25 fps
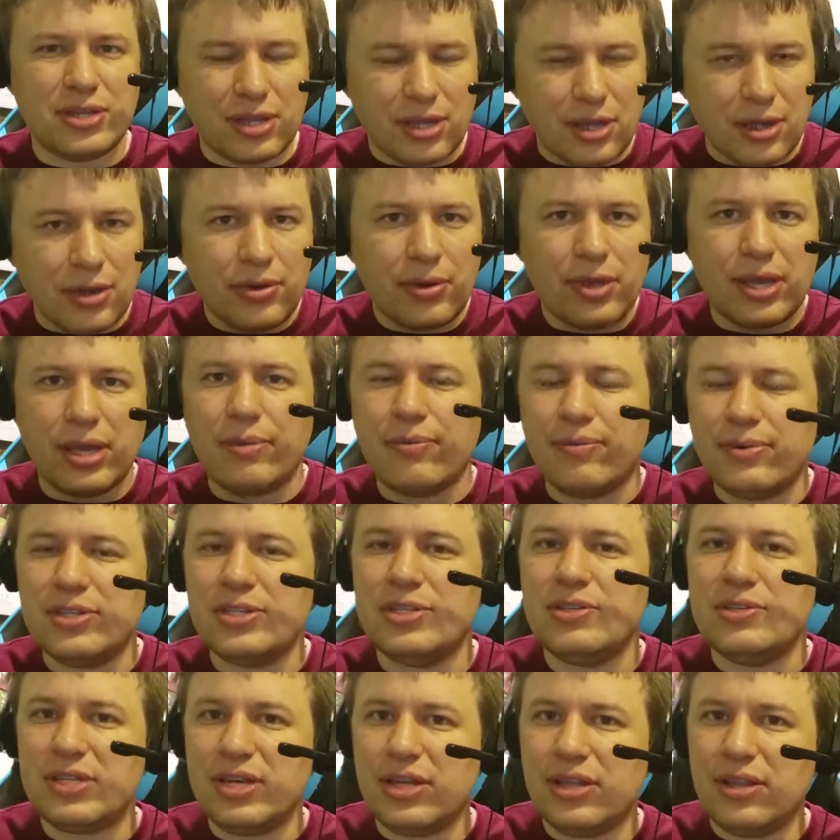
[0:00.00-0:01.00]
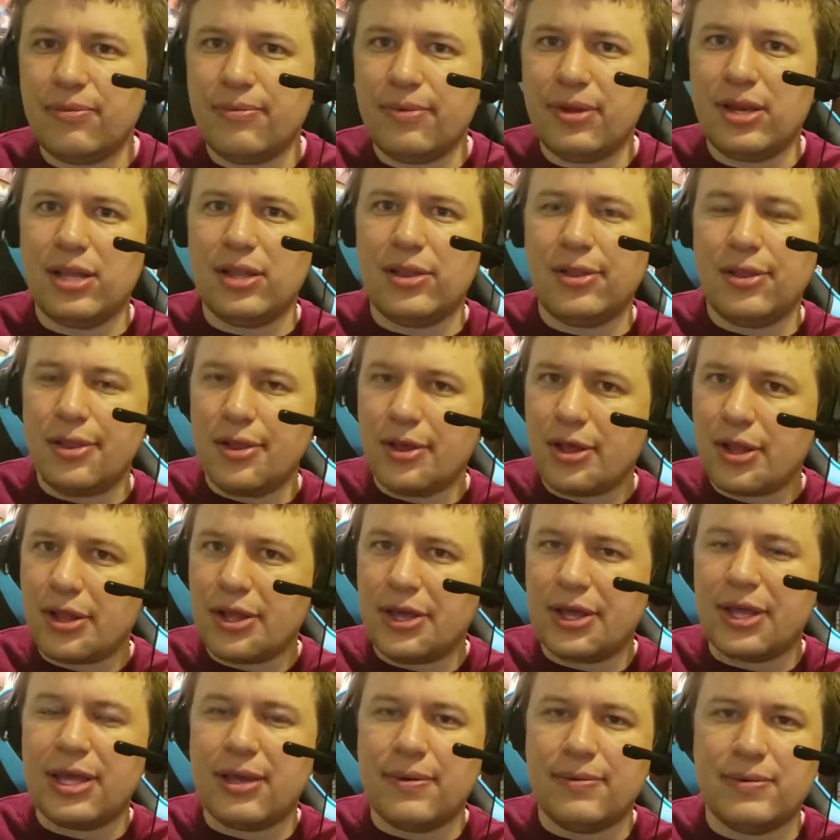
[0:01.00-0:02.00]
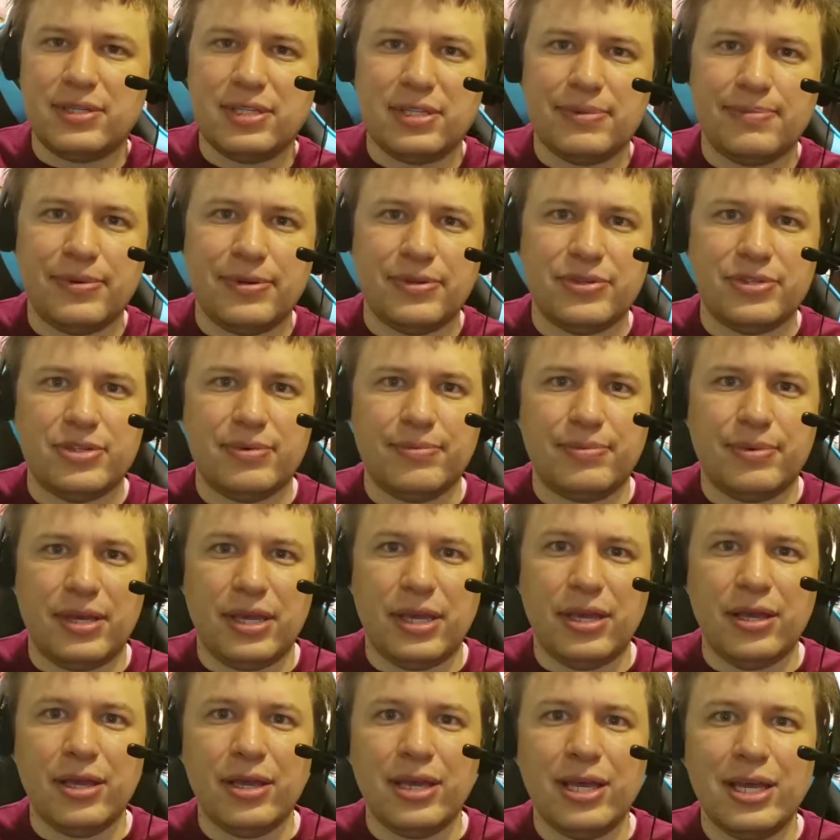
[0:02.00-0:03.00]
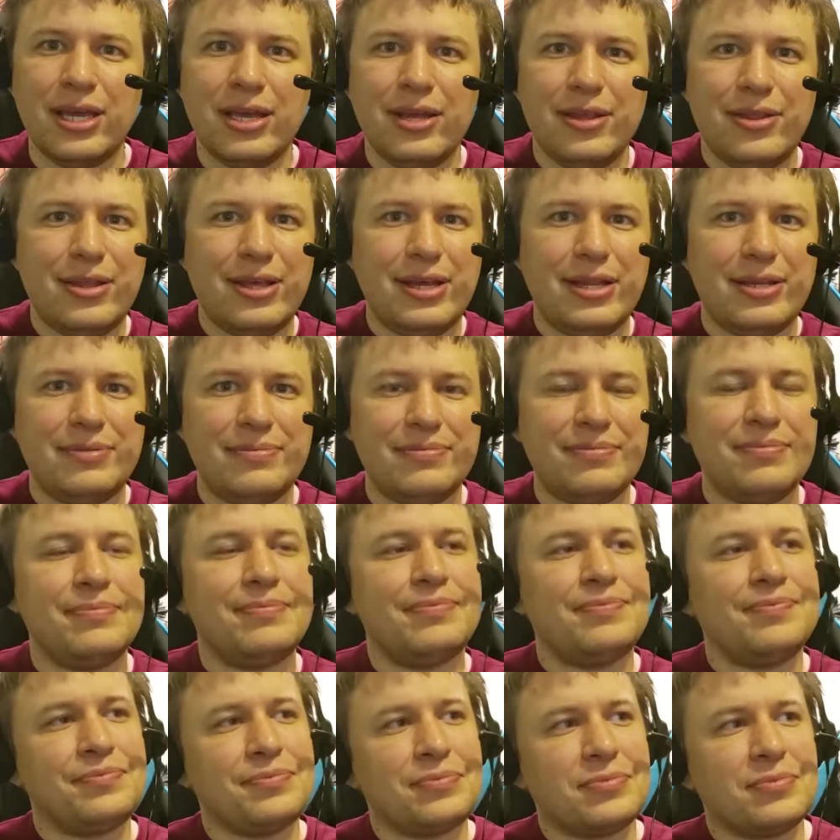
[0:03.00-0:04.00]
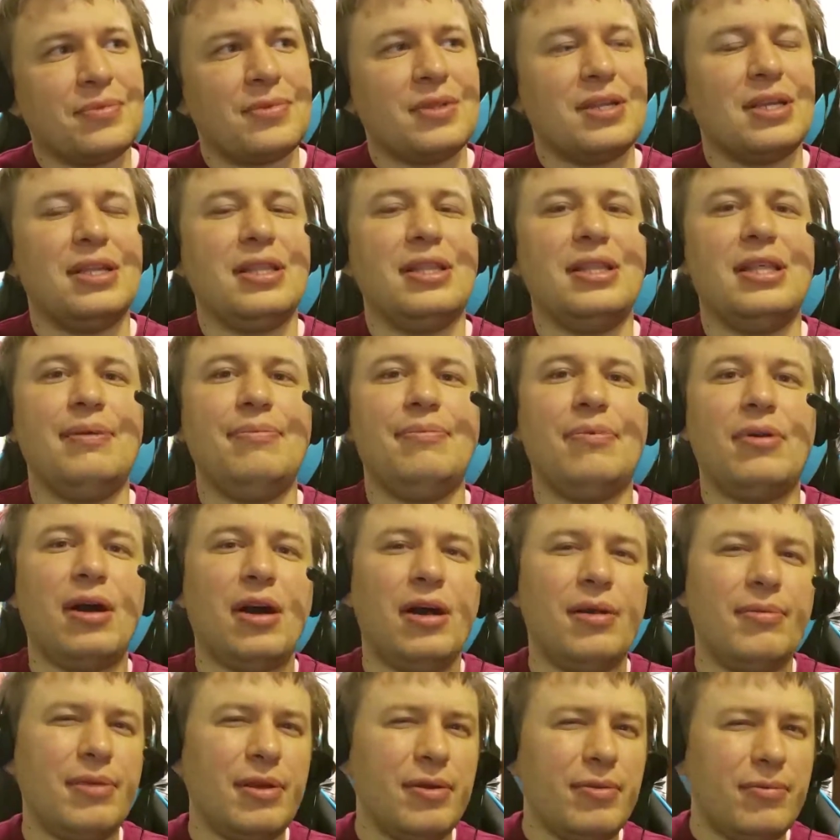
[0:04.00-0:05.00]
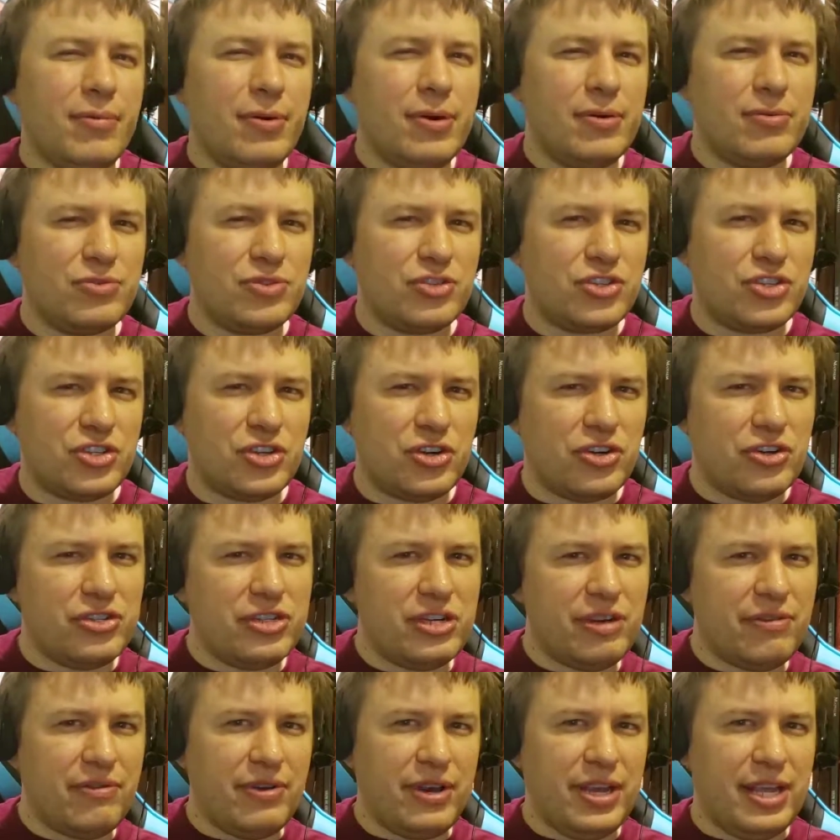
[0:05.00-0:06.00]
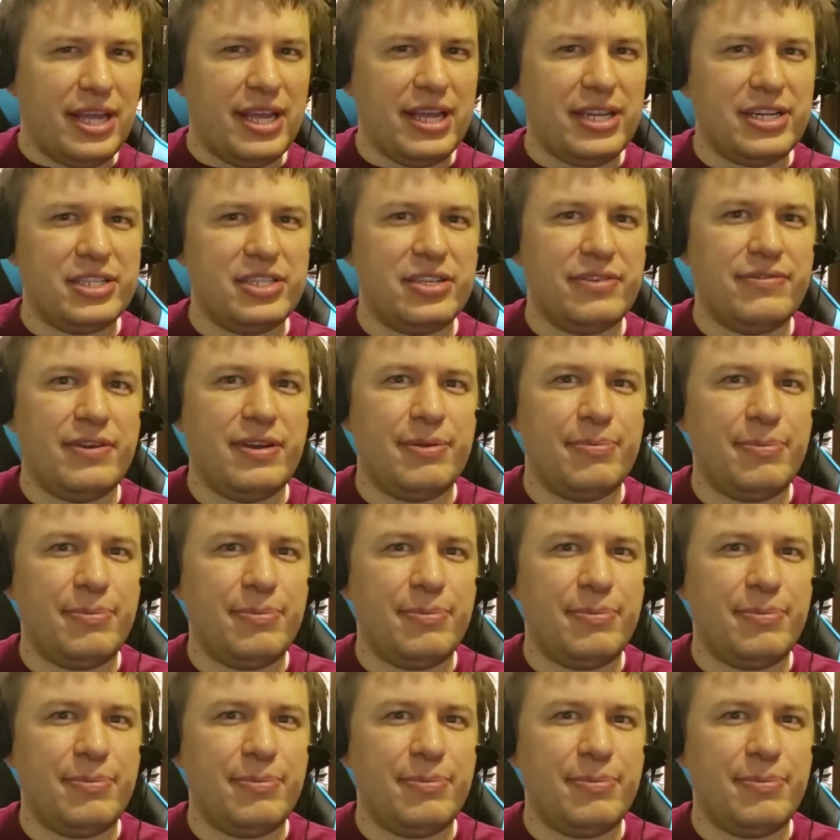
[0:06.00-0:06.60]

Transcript: Okay, once you tell them what it looked like it was supposed to be, then they probably won't search every inch of it.